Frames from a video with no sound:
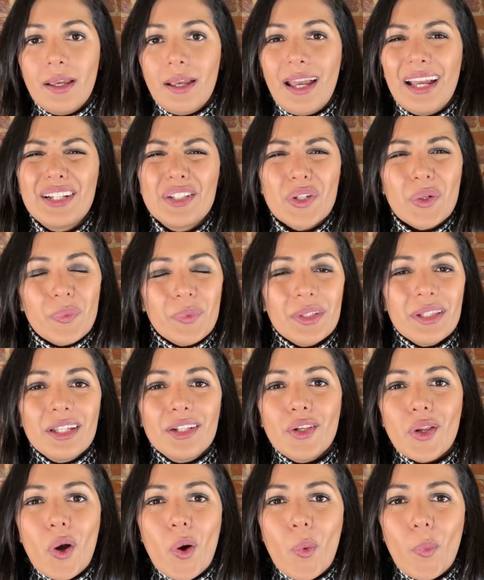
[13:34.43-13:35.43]
and don't really
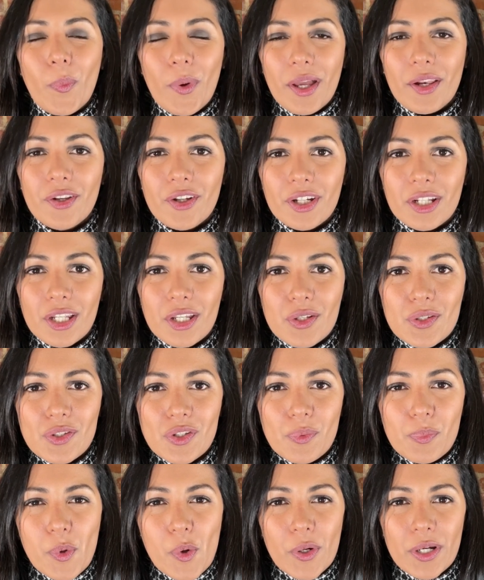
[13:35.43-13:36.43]
know when you're gonna use
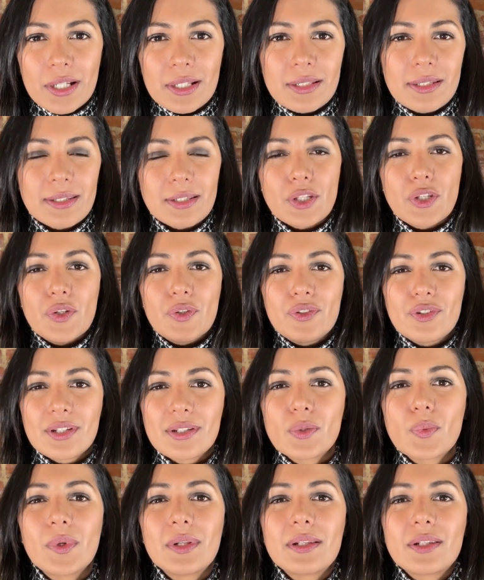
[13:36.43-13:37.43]
your points, you
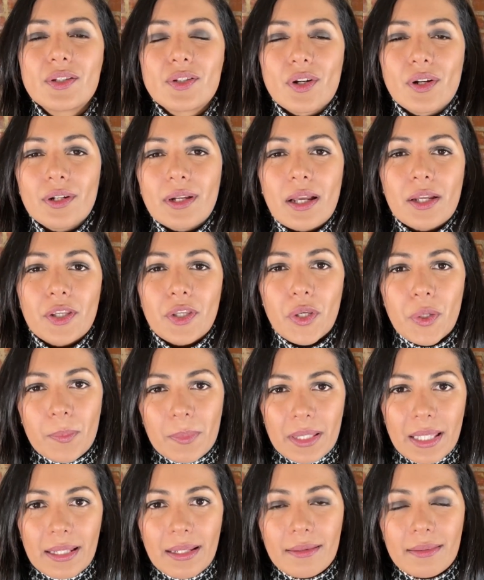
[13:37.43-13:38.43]
just wanna start
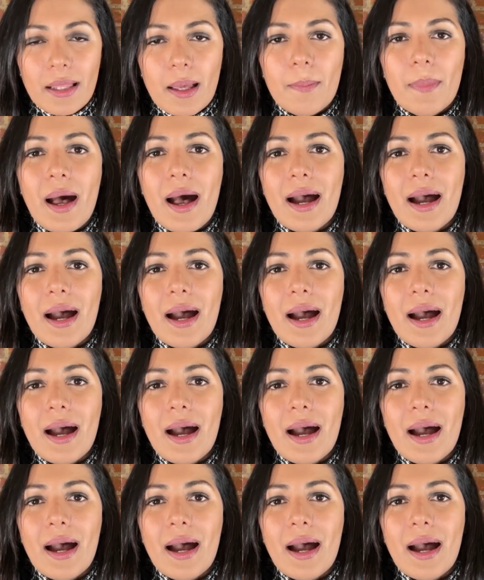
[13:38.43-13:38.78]
accumulating them,